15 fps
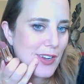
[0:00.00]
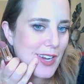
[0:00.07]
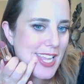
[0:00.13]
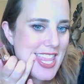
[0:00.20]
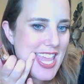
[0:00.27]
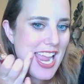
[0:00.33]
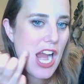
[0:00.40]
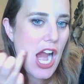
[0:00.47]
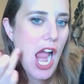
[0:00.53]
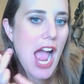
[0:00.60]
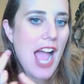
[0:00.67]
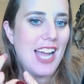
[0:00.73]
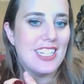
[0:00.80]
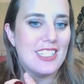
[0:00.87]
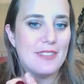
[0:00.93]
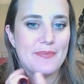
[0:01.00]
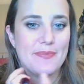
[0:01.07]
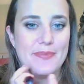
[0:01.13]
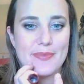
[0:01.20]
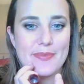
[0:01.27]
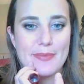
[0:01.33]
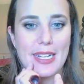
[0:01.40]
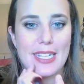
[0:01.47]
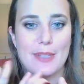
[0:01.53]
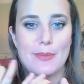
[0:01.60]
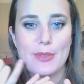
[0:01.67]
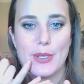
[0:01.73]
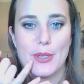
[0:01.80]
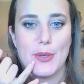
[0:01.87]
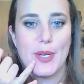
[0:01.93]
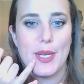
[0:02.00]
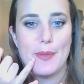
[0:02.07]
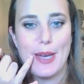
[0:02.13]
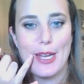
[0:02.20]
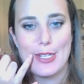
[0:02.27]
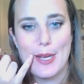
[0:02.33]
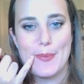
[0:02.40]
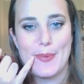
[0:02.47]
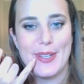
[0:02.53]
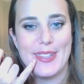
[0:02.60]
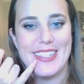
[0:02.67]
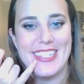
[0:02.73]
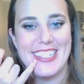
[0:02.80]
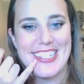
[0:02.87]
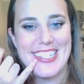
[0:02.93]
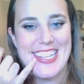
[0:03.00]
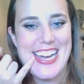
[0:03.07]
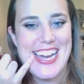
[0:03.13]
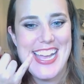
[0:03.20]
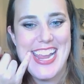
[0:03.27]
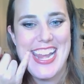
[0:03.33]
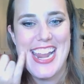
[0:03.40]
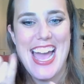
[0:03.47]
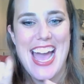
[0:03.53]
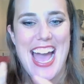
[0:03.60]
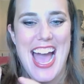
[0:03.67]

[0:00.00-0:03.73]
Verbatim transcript: right there. my lips don't quite match up on this side.